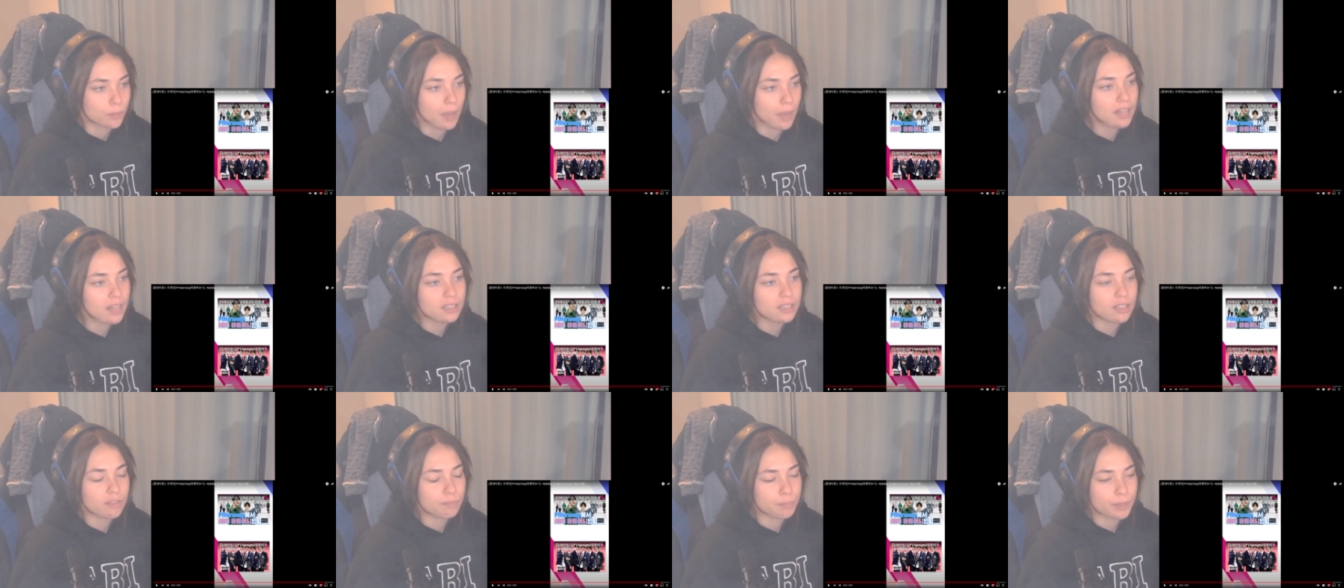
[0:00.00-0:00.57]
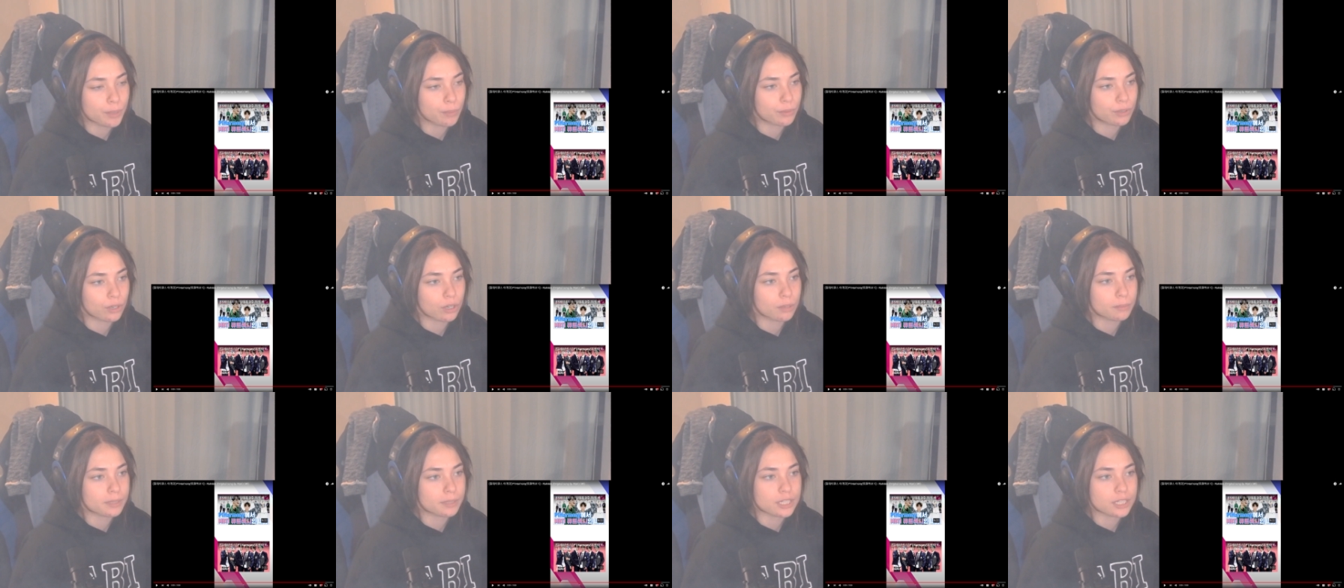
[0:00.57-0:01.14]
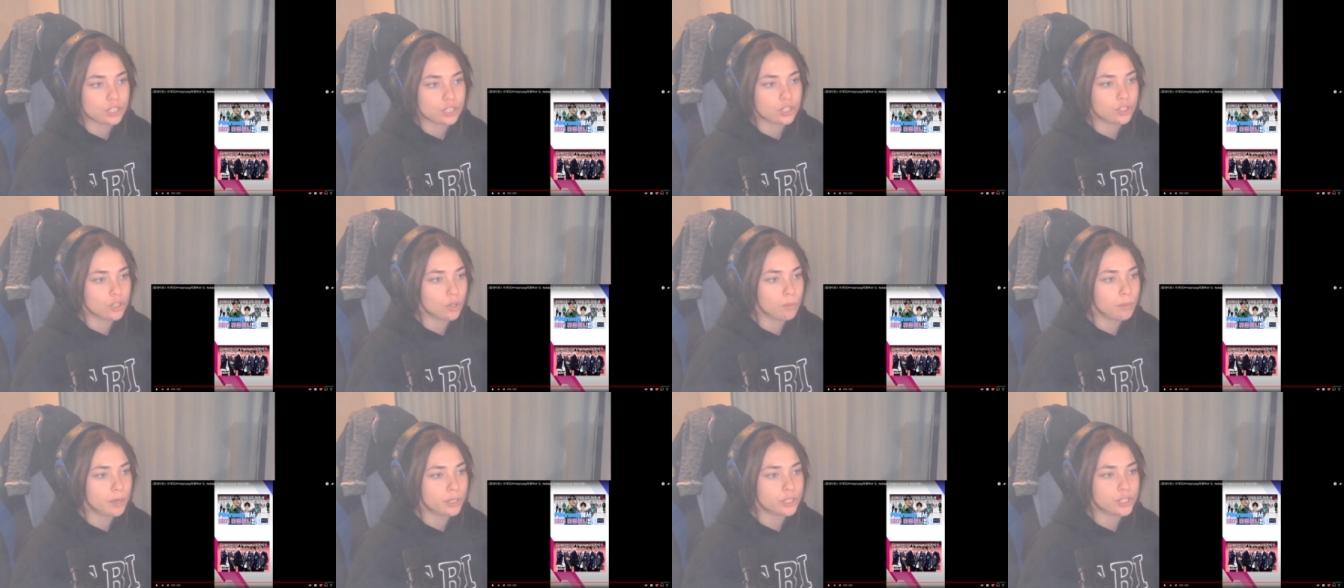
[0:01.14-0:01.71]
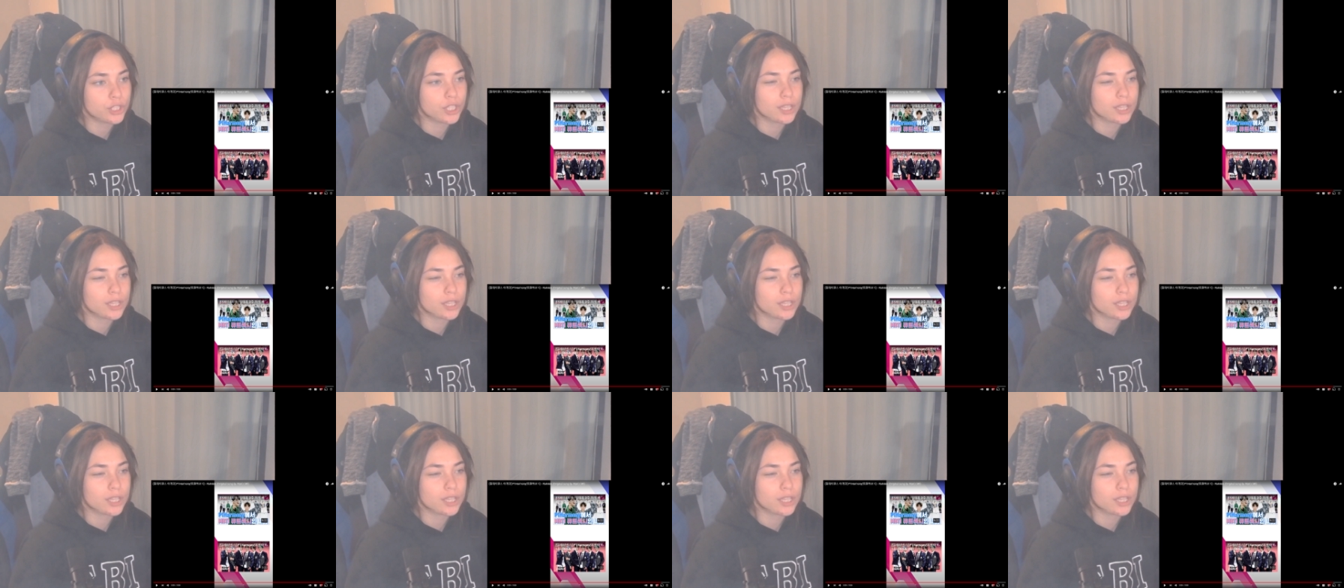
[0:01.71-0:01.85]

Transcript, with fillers: I love P1 Harmony so much.